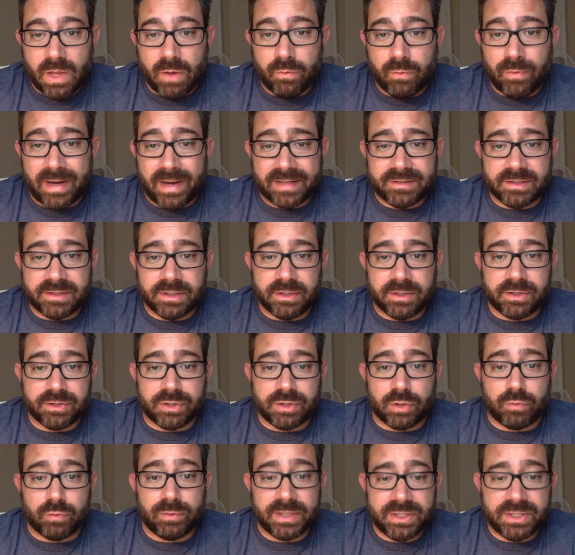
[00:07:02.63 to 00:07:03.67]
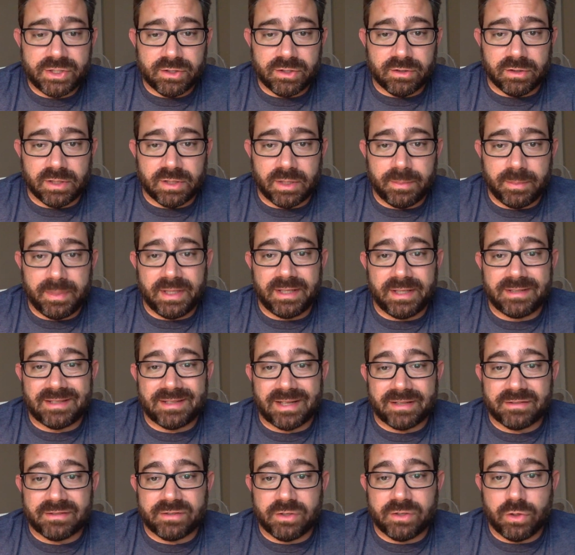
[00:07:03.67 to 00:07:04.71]
Ratzinger's original
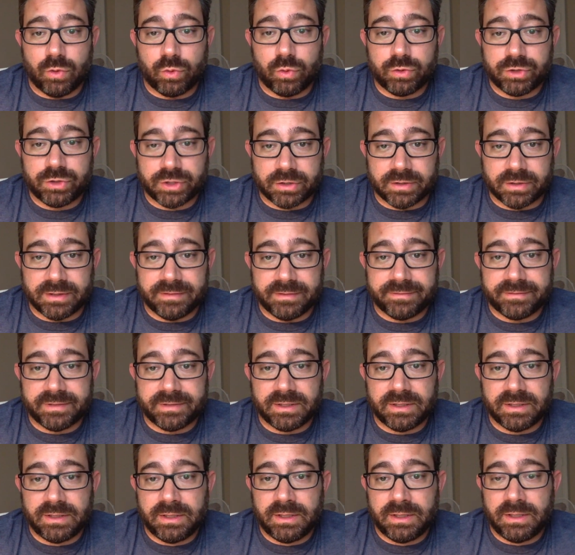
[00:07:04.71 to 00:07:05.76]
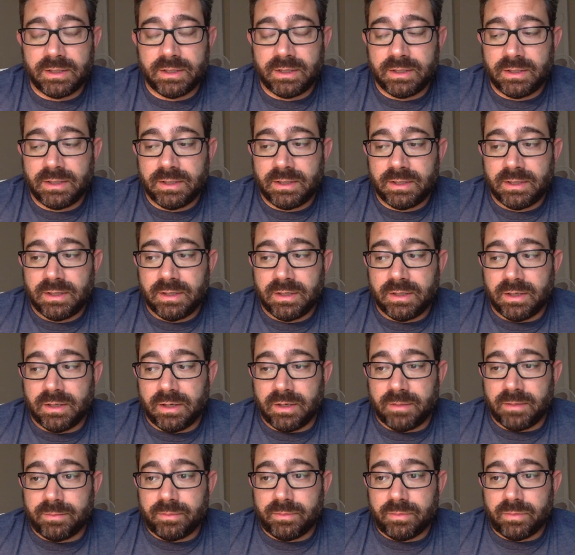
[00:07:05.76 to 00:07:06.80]
Habilitationsschrift
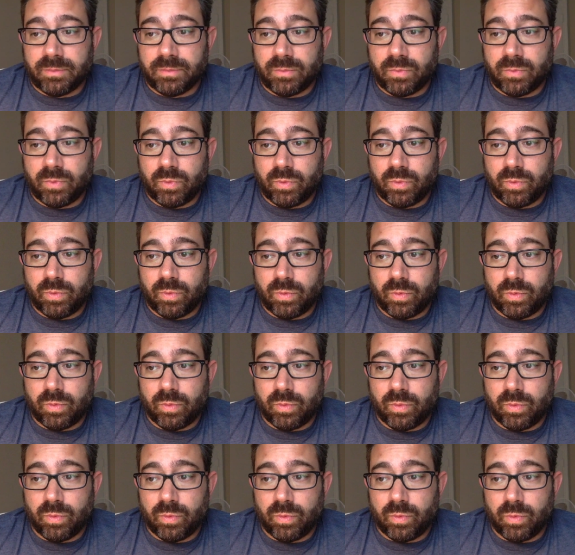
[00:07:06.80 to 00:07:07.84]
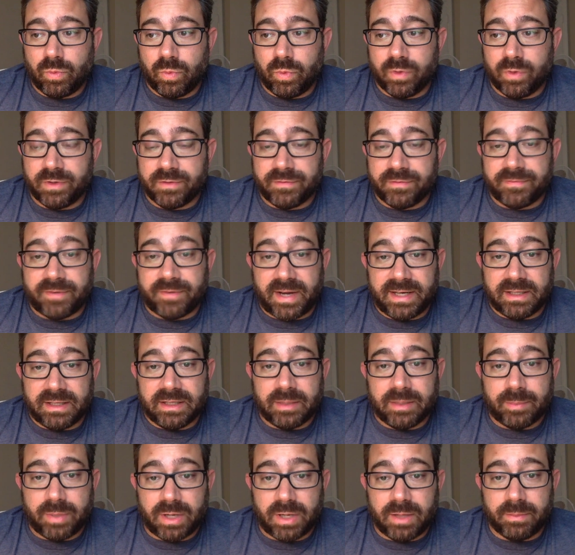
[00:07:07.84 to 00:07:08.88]
um, was
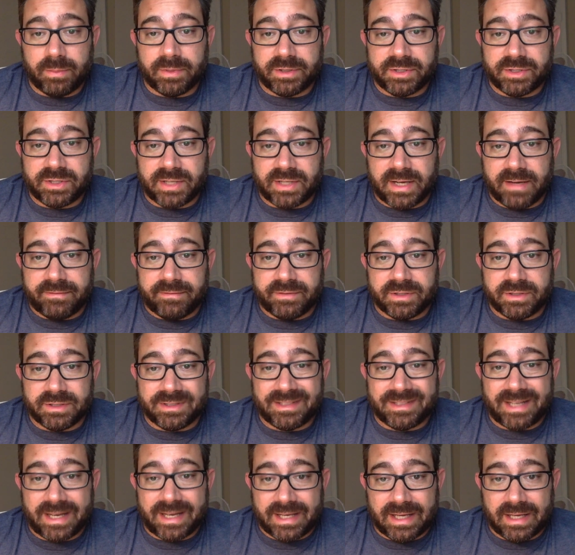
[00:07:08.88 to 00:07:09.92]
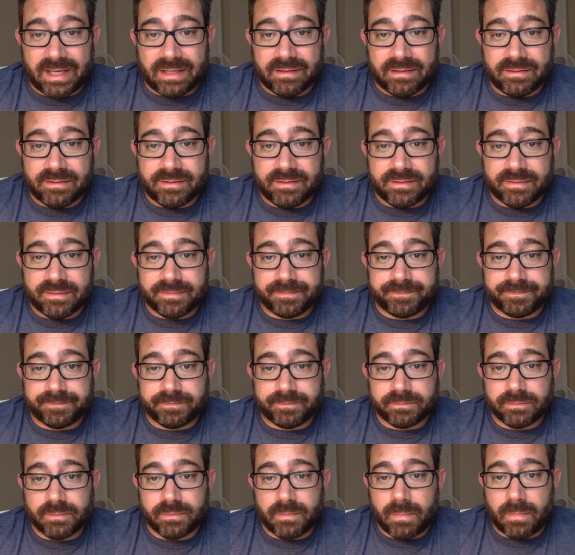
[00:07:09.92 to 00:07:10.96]
finally published after decades,
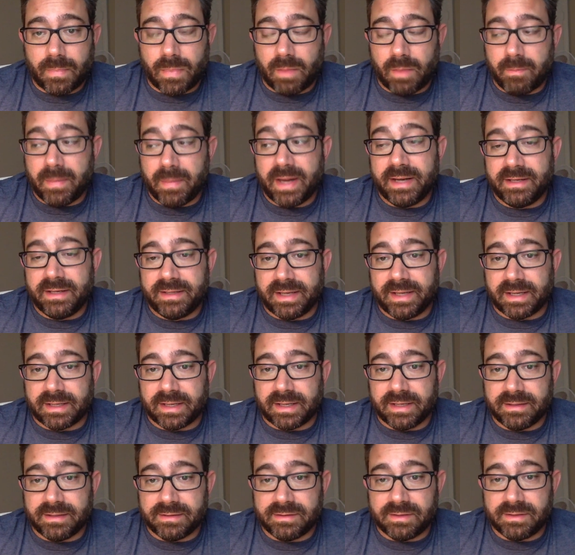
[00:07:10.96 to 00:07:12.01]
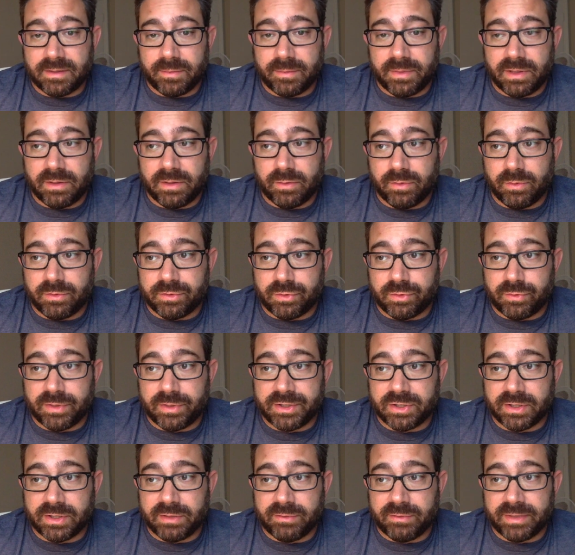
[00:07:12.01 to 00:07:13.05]
many decades. I mean, it was
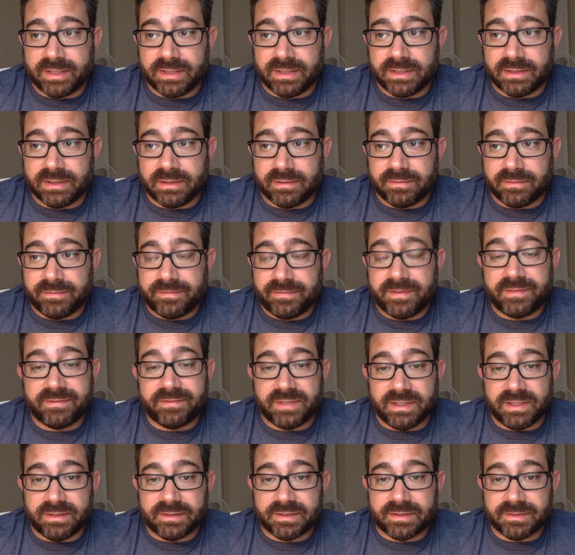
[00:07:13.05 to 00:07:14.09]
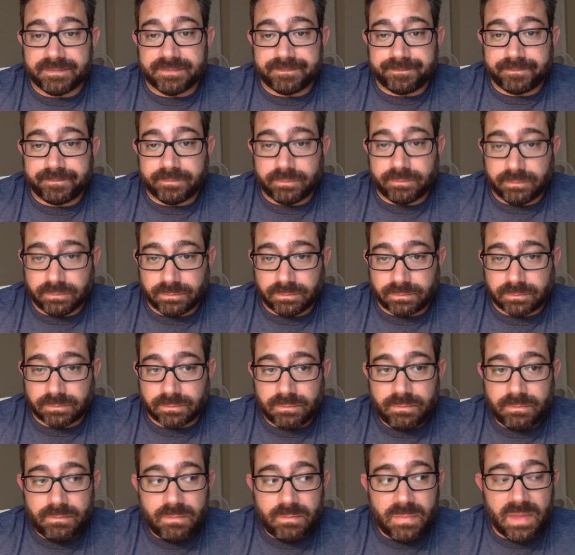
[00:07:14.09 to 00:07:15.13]
originally written in the 50s,
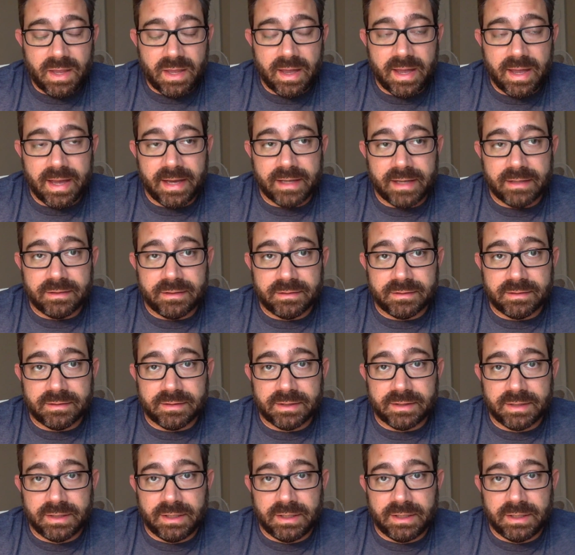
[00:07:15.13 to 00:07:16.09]
and